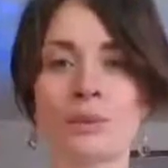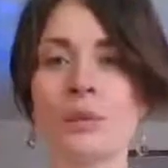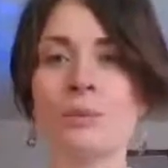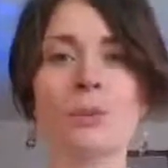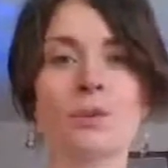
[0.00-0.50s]

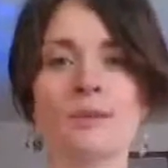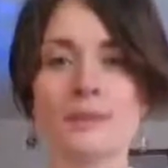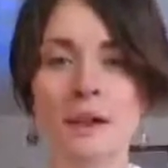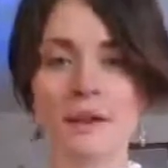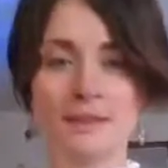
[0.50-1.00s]
really
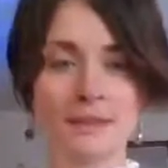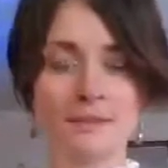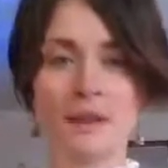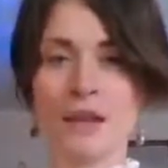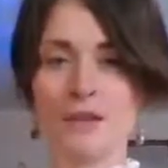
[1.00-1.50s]

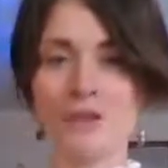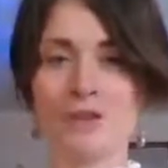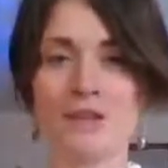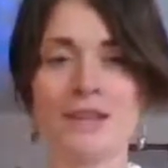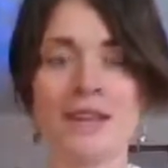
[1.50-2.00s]
productive
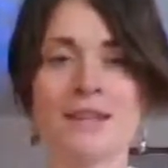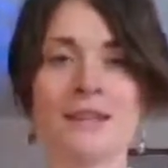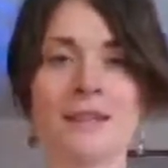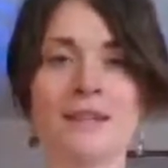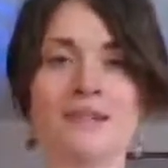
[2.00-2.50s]
energy,
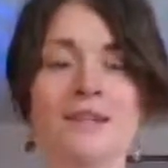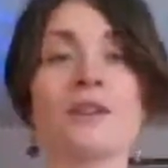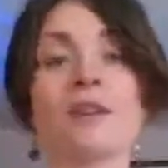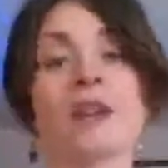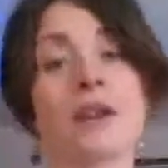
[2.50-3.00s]
and it's a
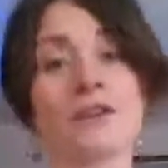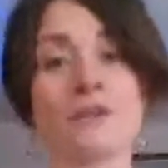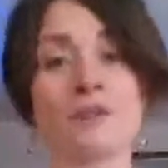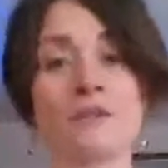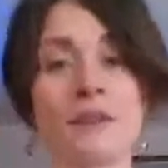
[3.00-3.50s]
good
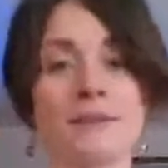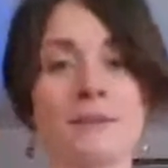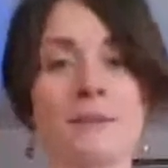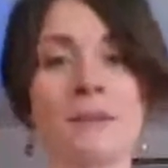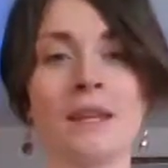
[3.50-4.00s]
energy for us
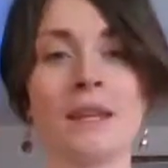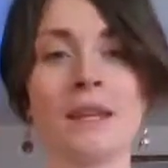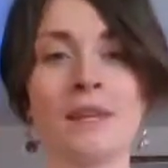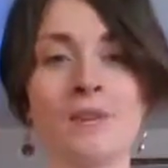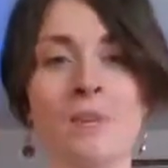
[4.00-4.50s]
to be
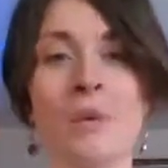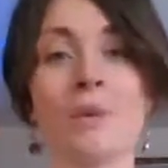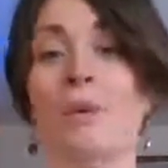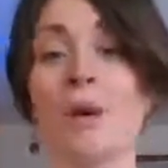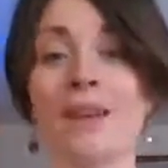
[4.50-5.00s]
in when
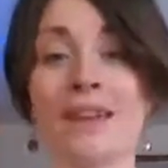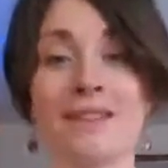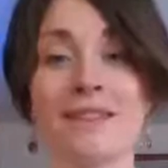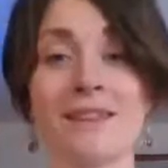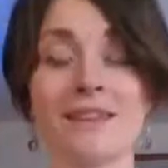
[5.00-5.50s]
we want to
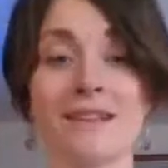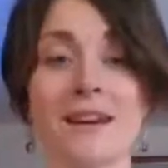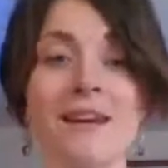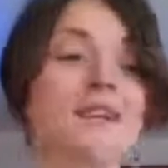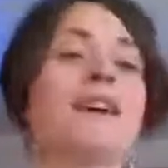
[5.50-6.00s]
get things
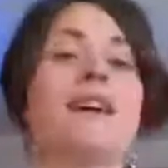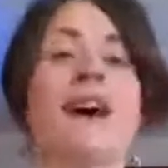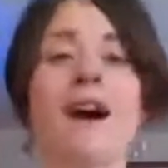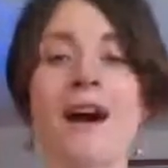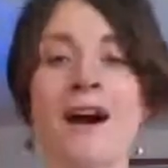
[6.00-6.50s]
done
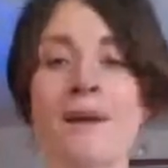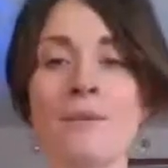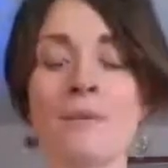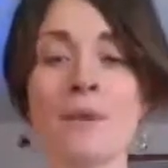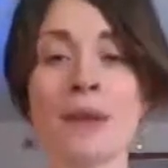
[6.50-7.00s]

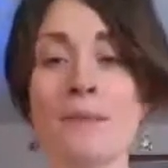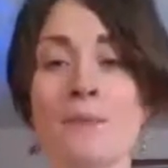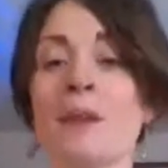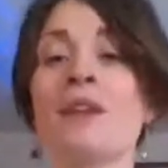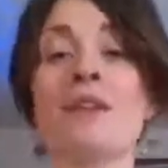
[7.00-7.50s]

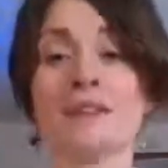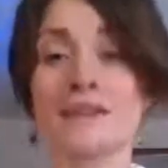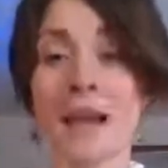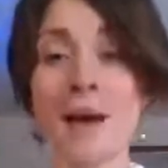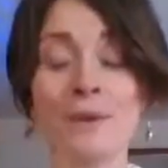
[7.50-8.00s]
and make things
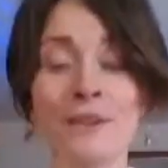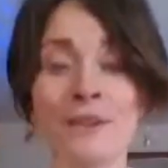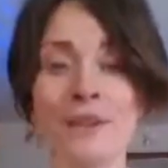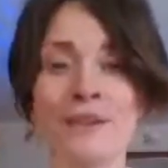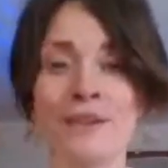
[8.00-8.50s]

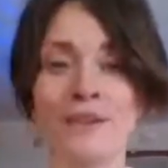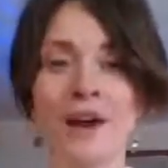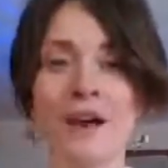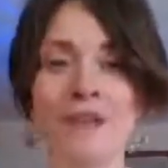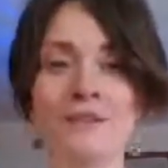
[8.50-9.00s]
happen in our
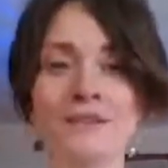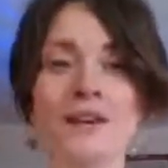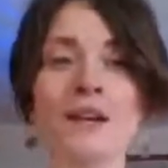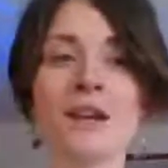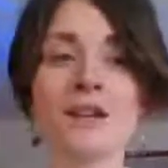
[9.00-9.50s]
lives.
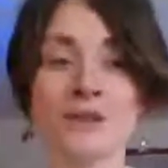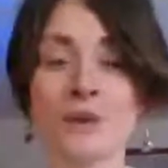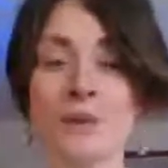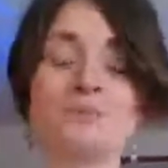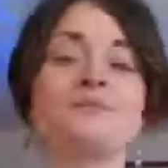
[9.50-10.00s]

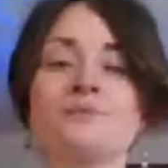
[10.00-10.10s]
So,